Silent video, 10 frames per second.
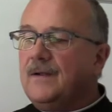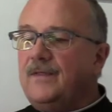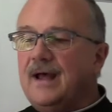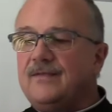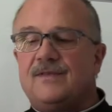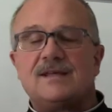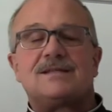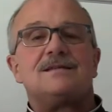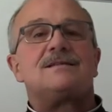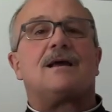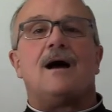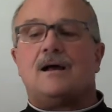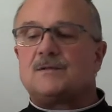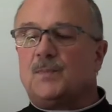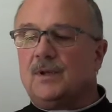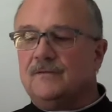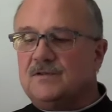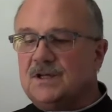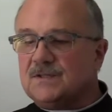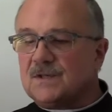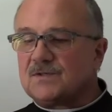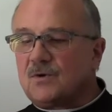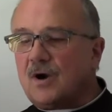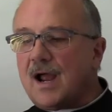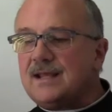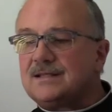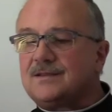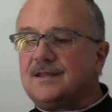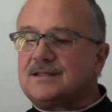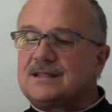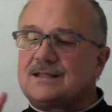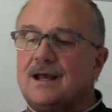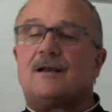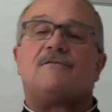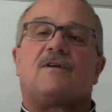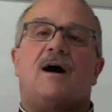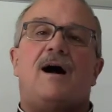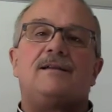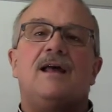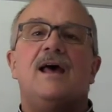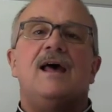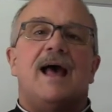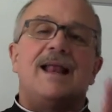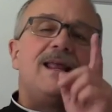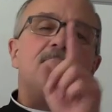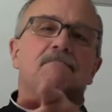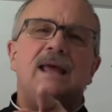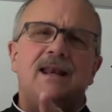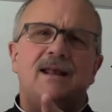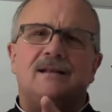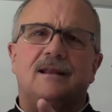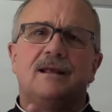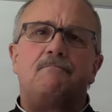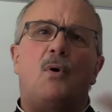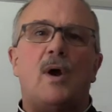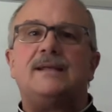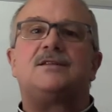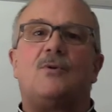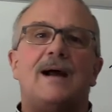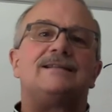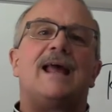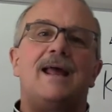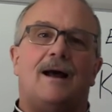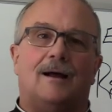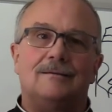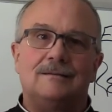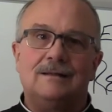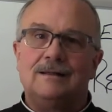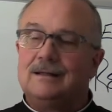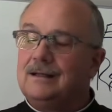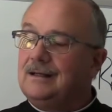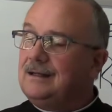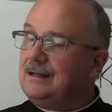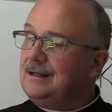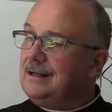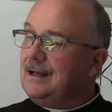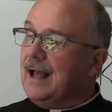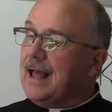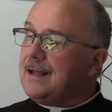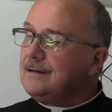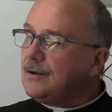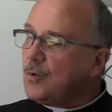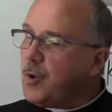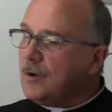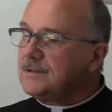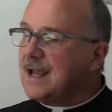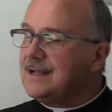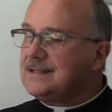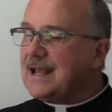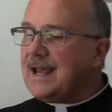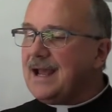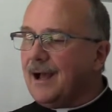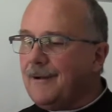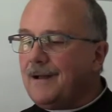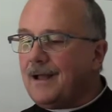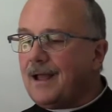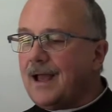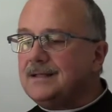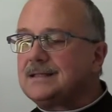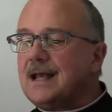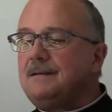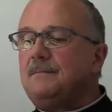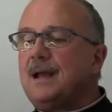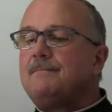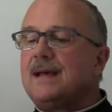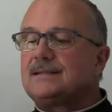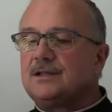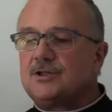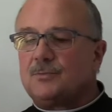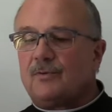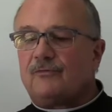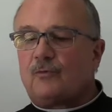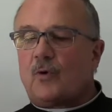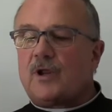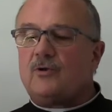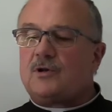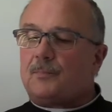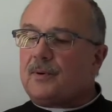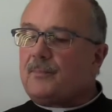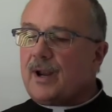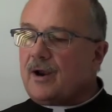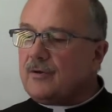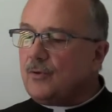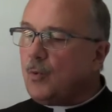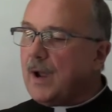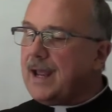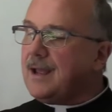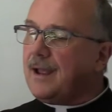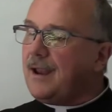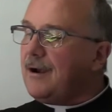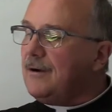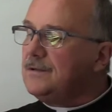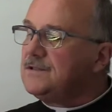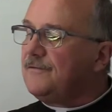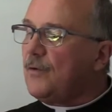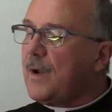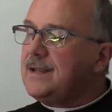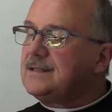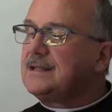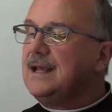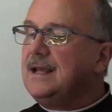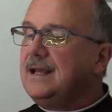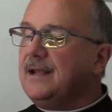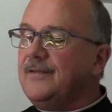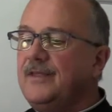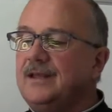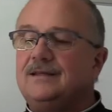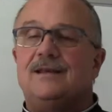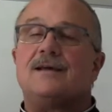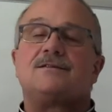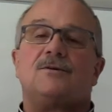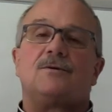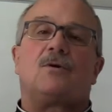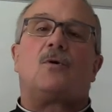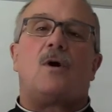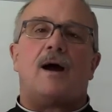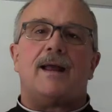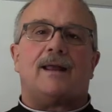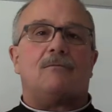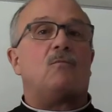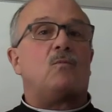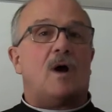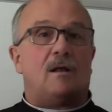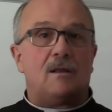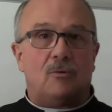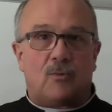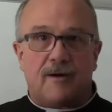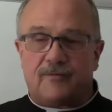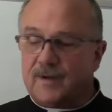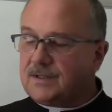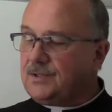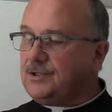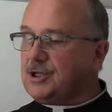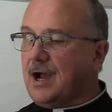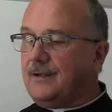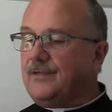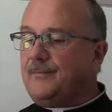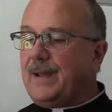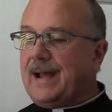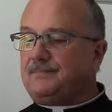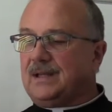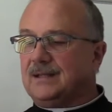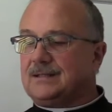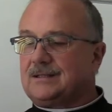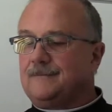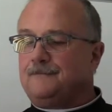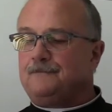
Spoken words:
that this is the gospel of Jesus Christ, the Son of God, and he immediately points to Isaiah and quotes Isaiah. I send my messenger before you to prepare the way, a herald's voice in the desert crying. Well, a reference to John the Baptist.